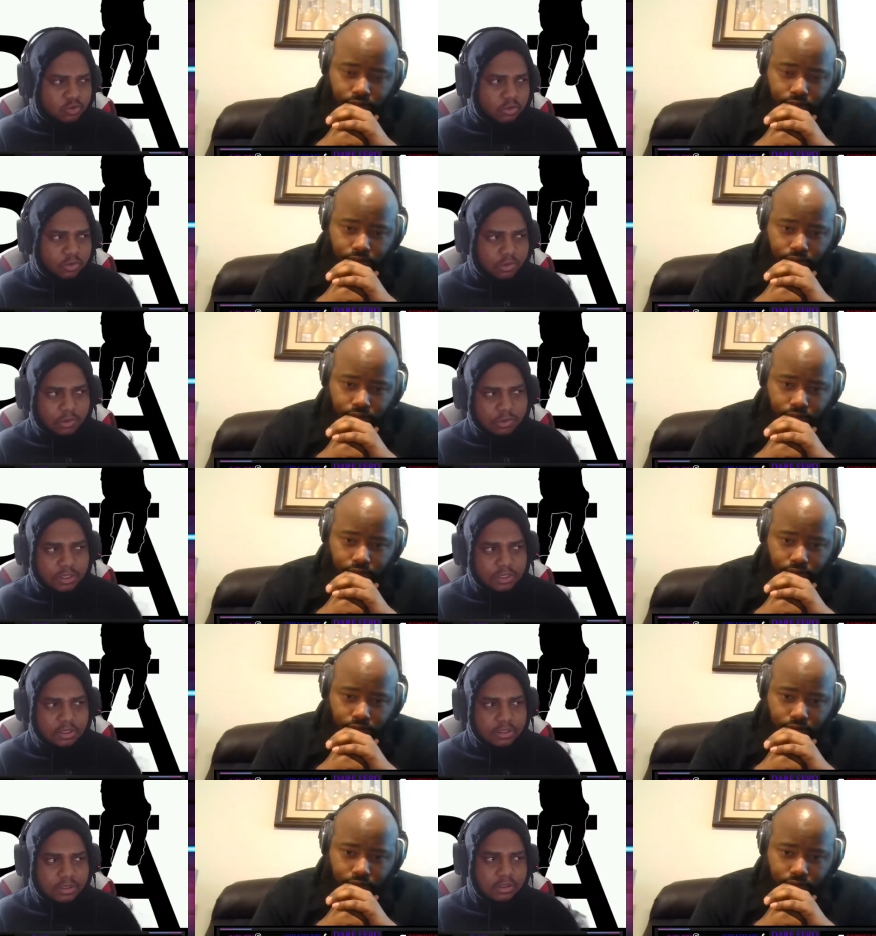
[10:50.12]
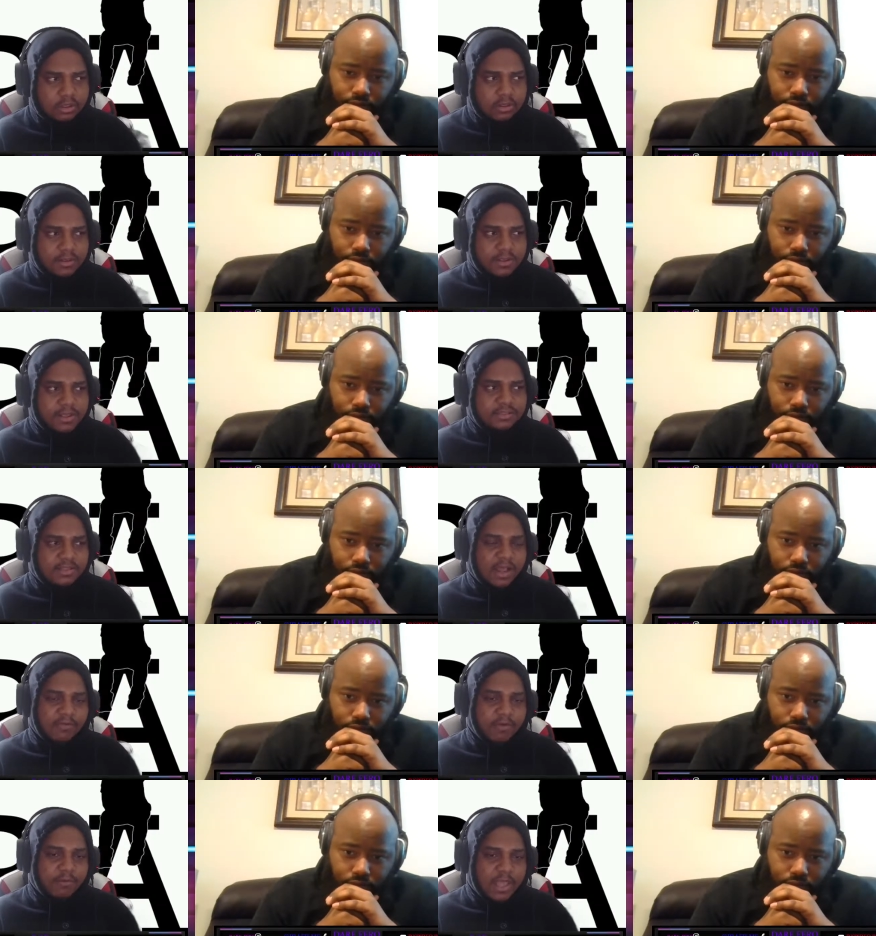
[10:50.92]
Speaker 1: low key. He's kind of
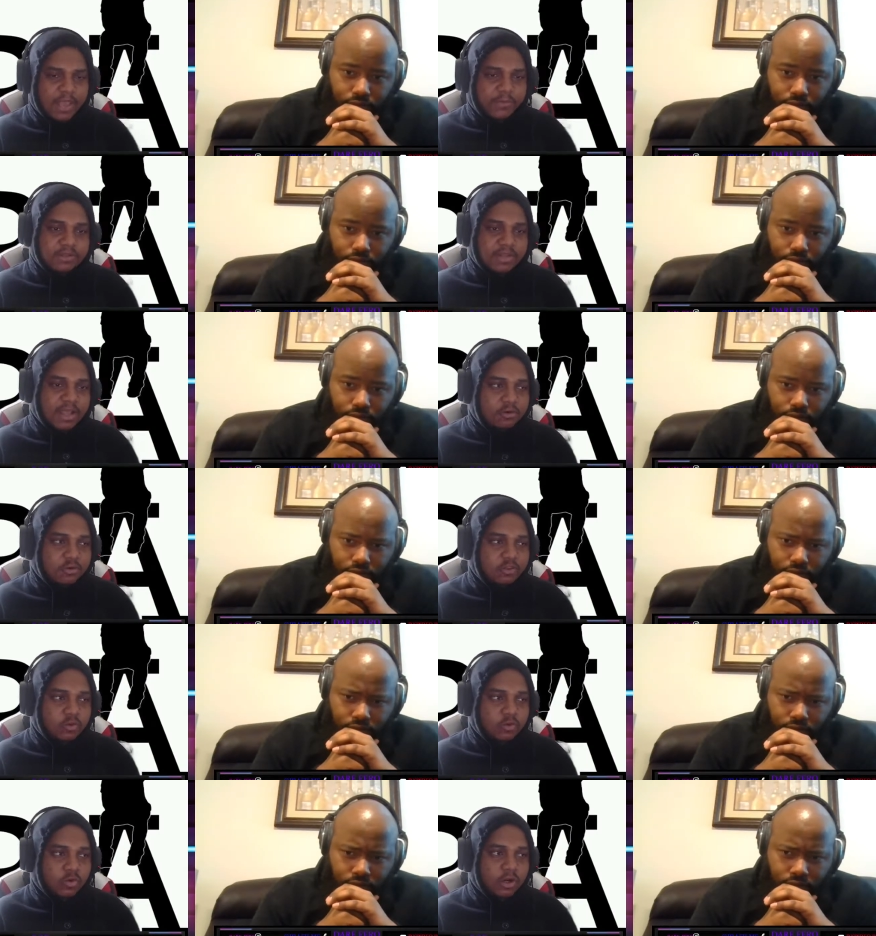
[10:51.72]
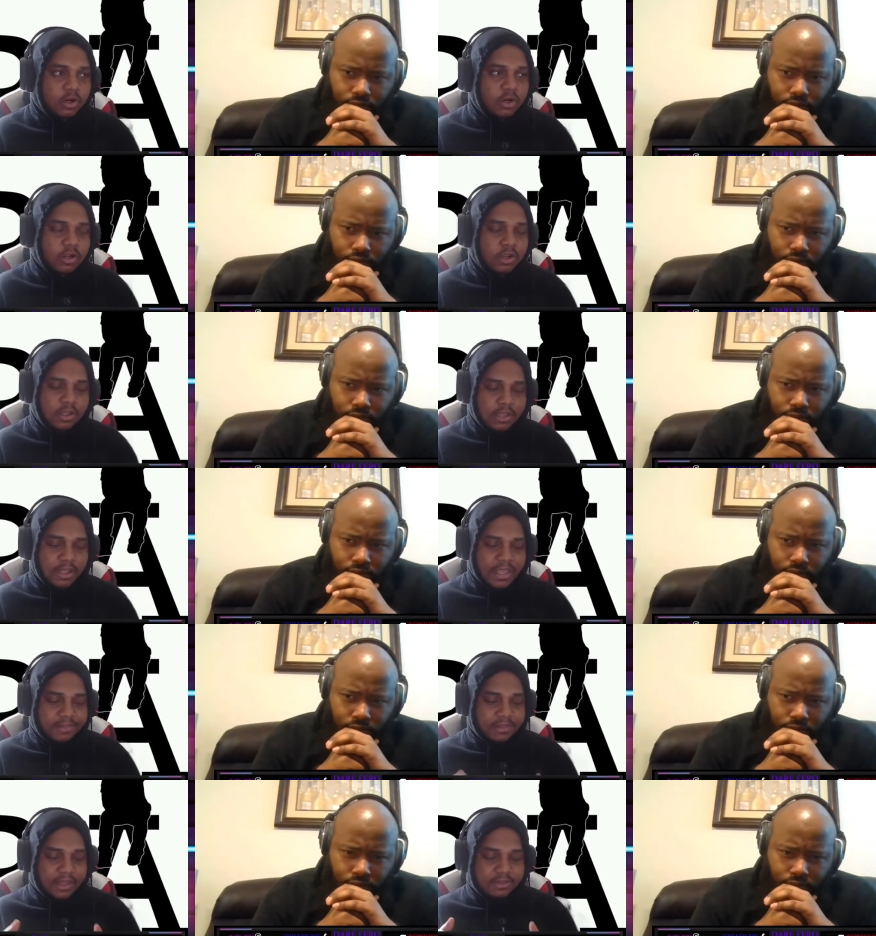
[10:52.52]
a baby dinosaur in
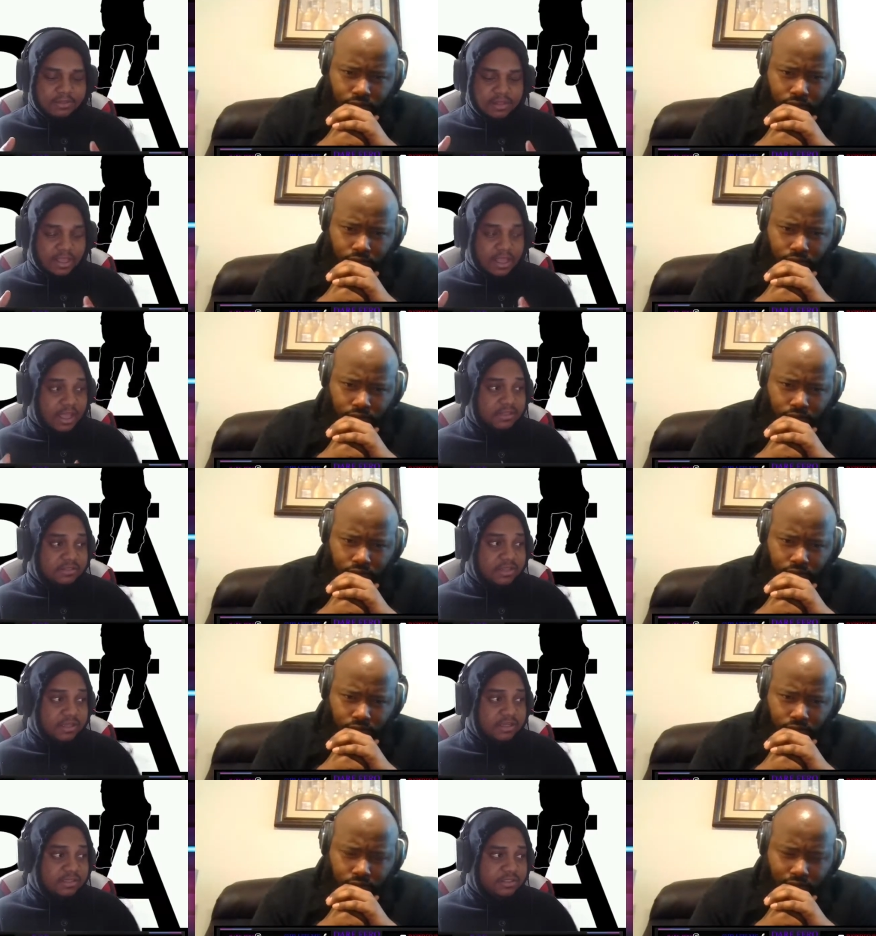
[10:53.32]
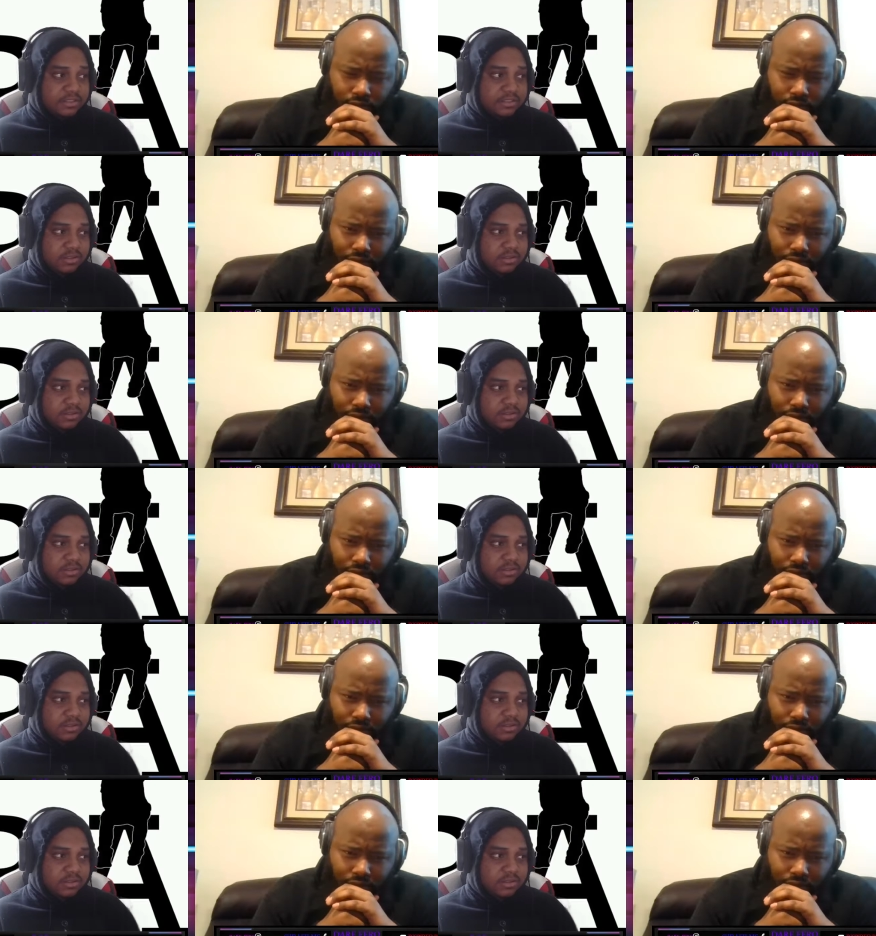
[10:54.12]
like the Ice Age.